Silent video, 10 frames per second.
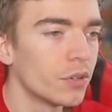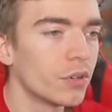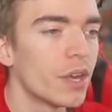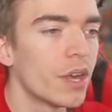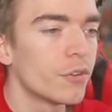
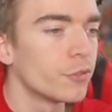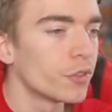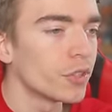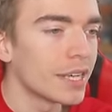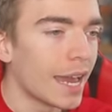or
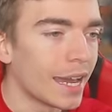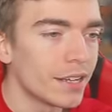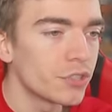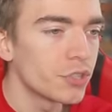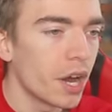fully
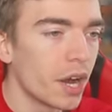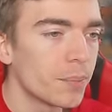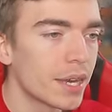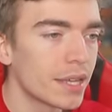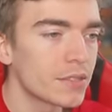aged
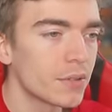up yet.